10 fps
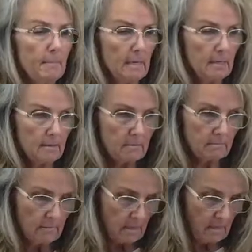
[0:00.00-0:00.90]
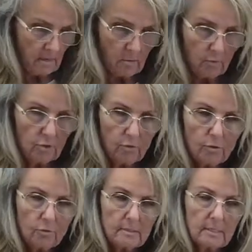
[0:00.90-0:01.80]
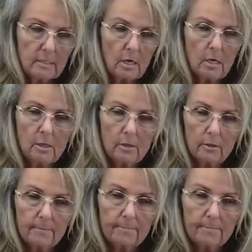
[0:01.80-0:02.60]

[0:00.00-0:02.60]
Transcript: man when you use this color.